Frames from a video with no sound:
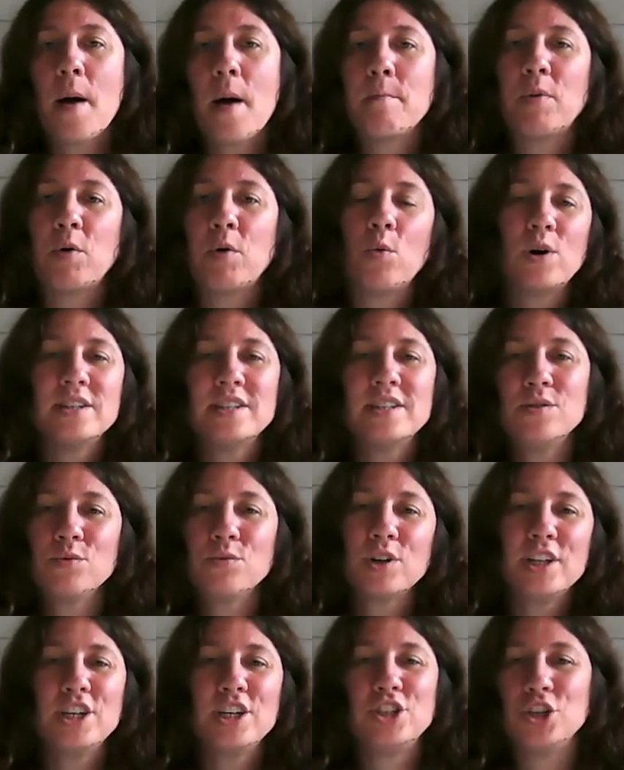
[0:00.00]
but wasn't
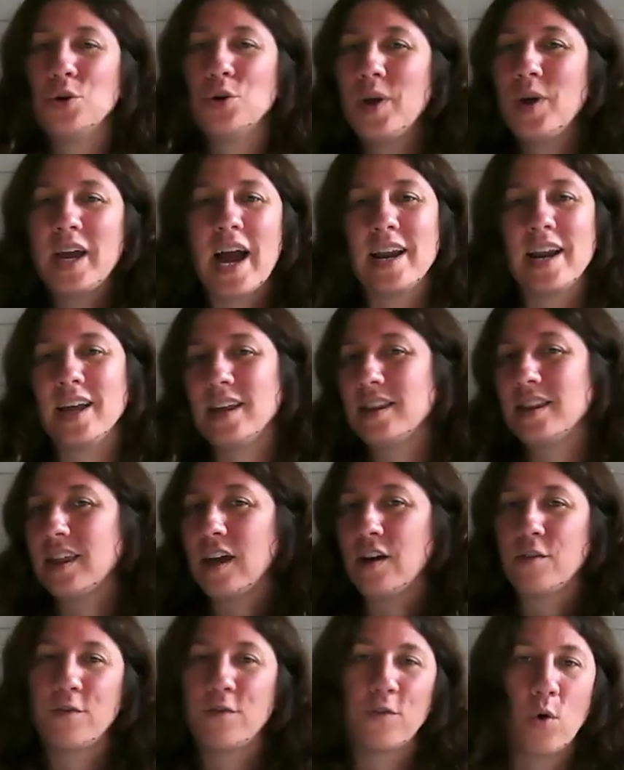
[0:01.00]
really doing
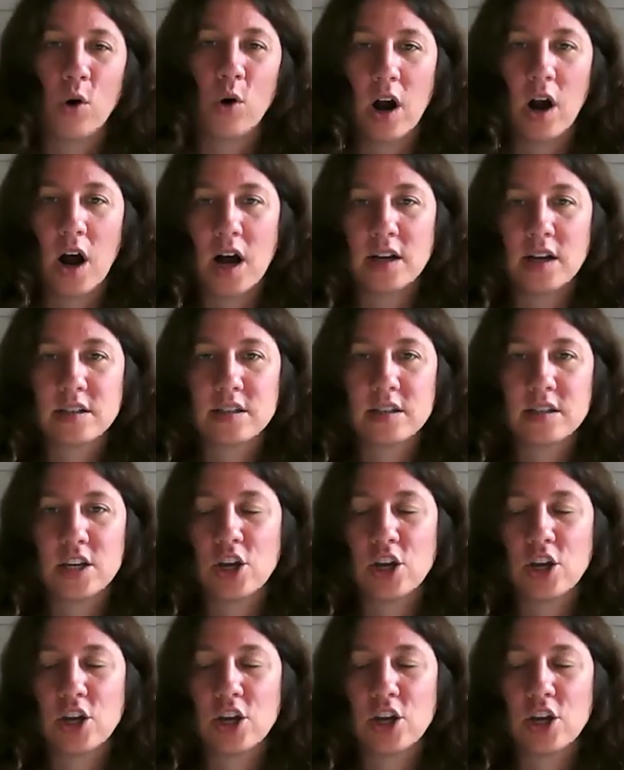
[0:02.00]
anything for us.